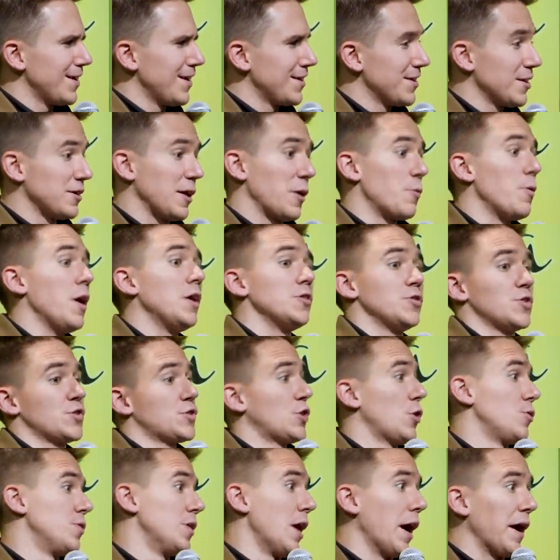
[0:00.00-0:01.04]
They're like, well, you're
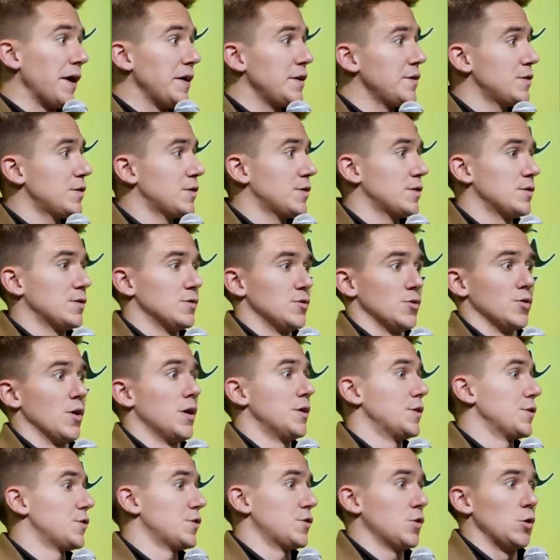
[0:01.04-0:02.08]
so nice, you're
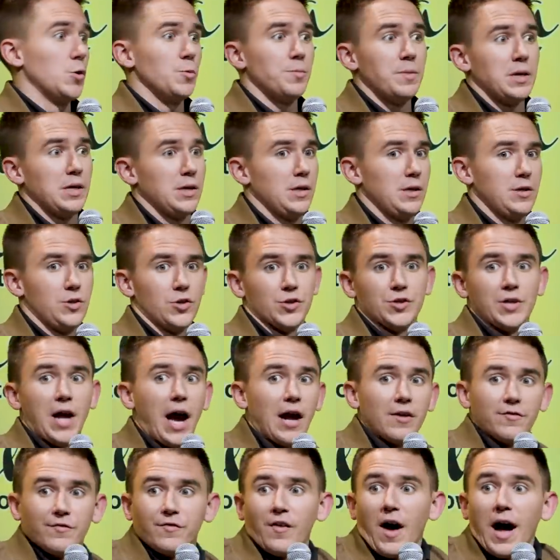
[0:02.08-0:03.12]
unassuming, you're
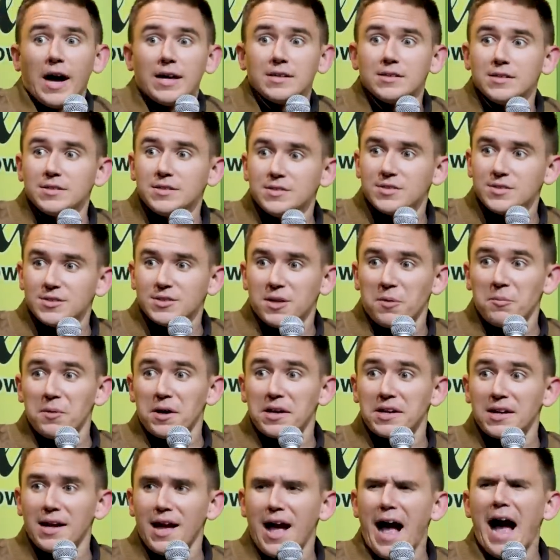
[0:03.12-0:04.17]
nonviolent. I'm
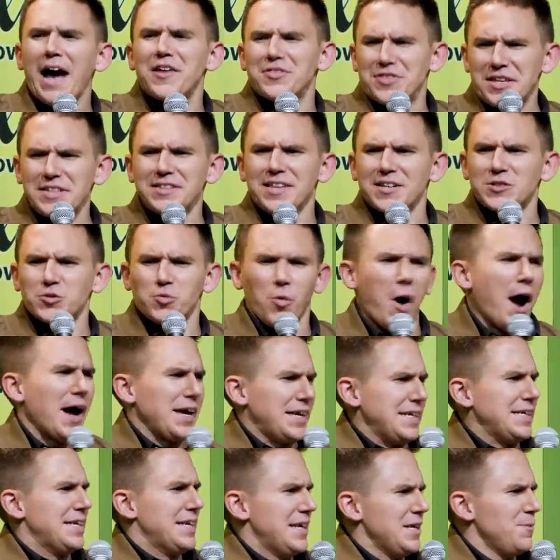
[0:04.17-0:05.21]
like, I think that's why
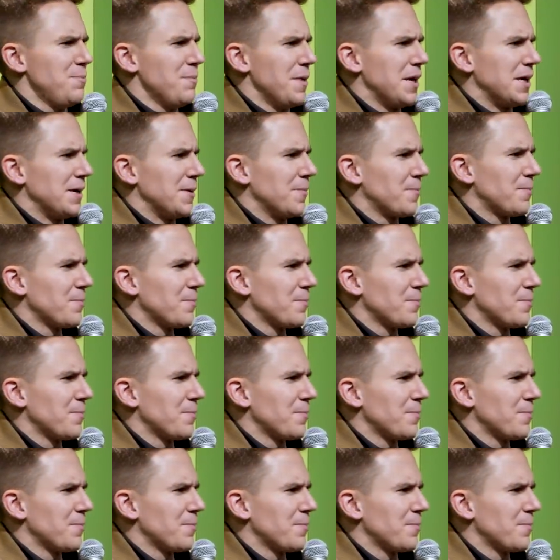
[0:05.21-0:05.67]
he hit me.